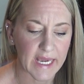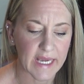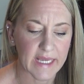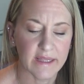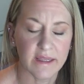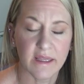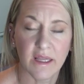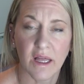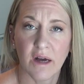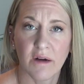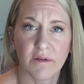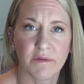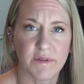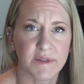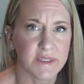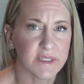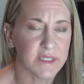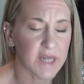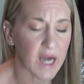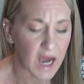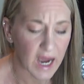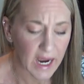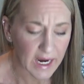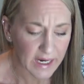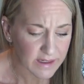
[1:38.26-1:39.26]
and love
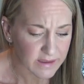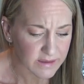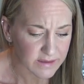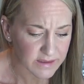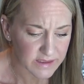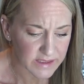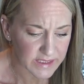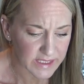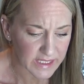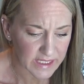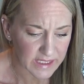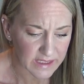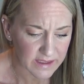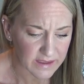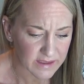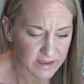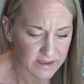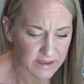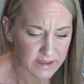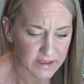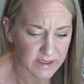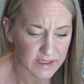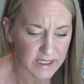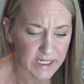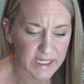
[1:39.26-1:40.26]
entirely
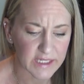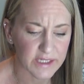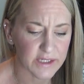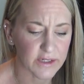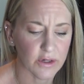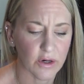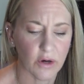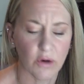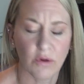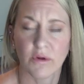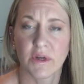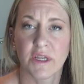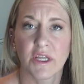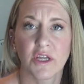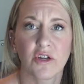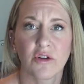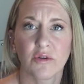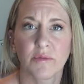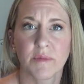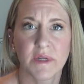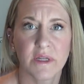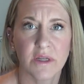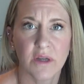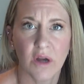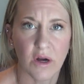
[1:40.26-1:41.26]
in your own
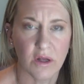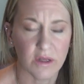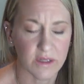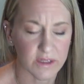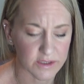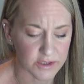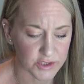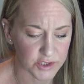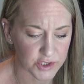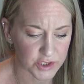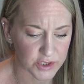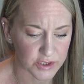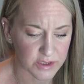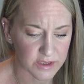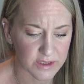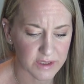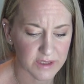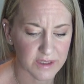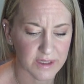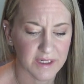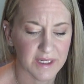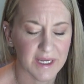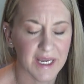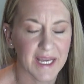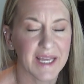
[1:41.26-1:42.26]
human knowledge
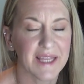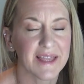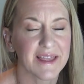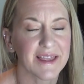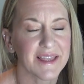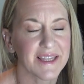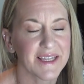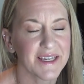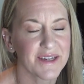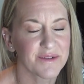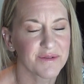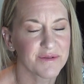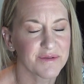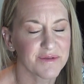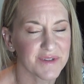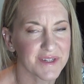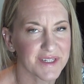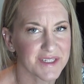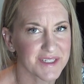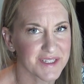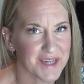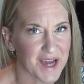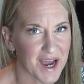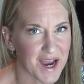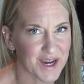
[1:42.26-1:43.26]
and live
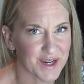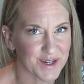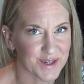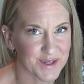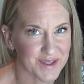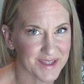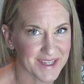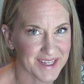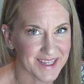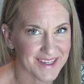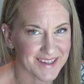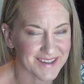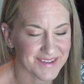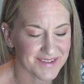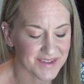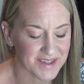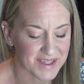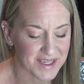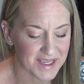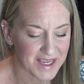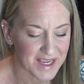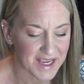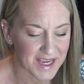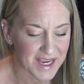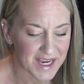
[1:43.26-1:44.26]
entirely
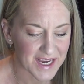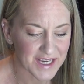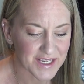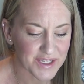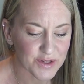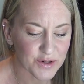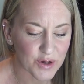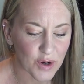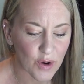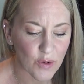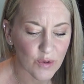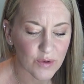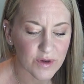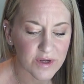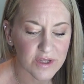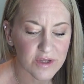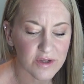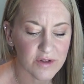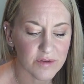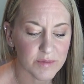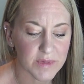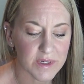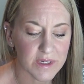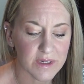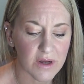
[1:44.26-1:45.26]
in your own
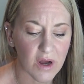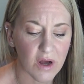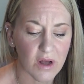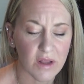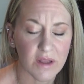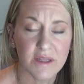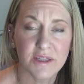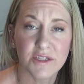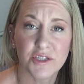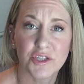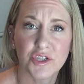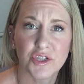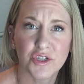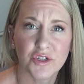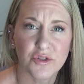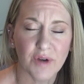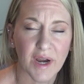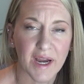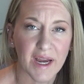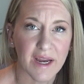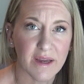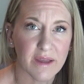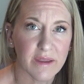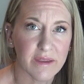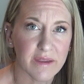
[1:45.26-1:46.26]
human knowledge,
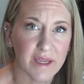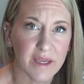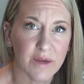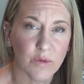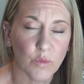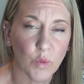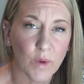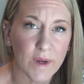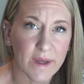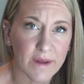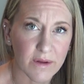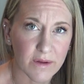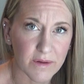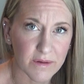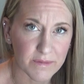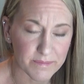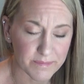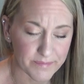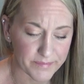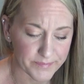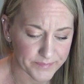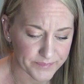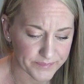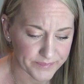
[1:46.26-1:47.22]
strength, and will.